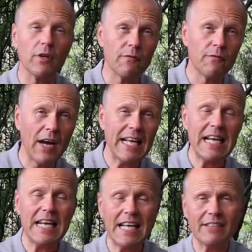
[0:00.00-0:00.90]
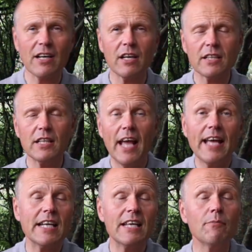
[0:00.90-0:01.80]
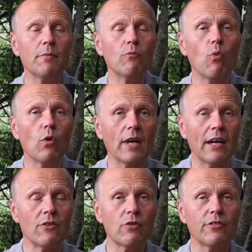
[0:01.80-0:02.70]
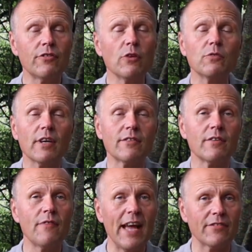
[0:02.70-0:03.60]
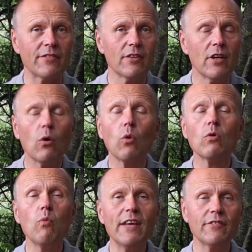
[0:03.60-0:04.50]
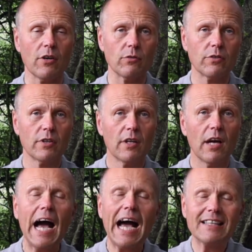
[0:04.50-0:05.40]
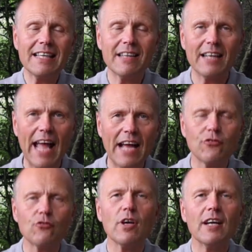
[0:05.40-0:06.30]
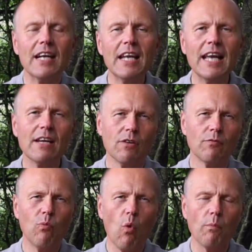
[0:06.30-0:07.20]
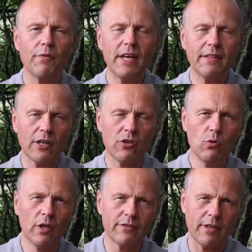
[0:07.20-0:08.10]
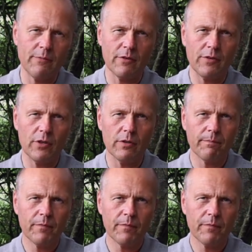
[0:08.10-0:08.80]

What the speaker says: a fine knit cardigan, it can even be worn under a suit as a vest or a waistcoat, adding that extra layer of warmth in the cooler times of year.